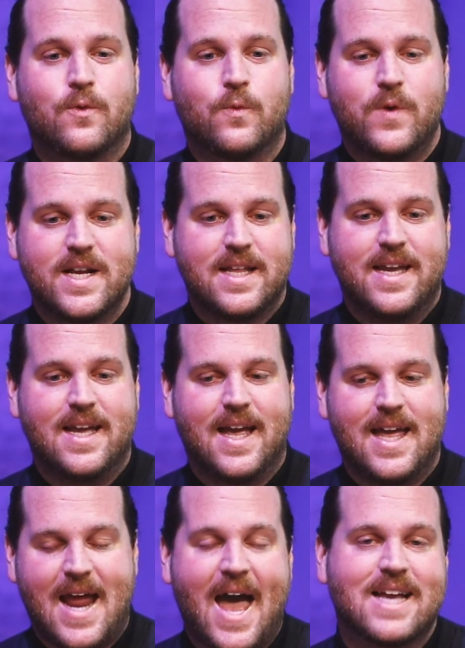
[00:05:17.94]
really
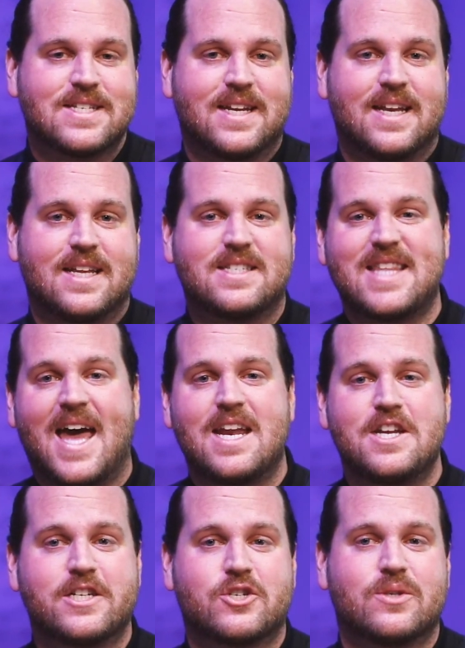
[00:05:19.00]
an accident. It's that
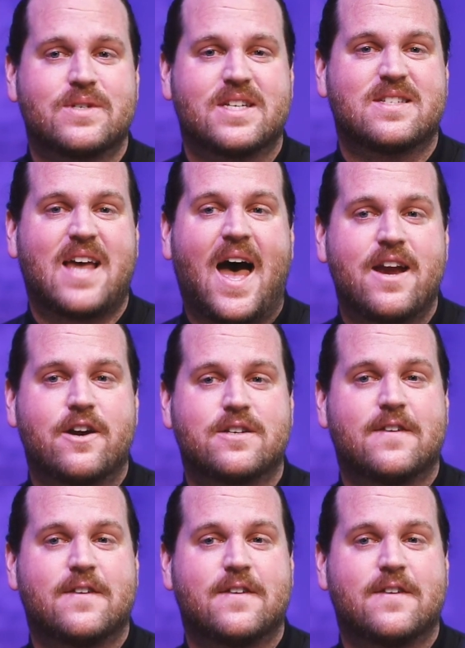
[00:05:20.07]
initial desire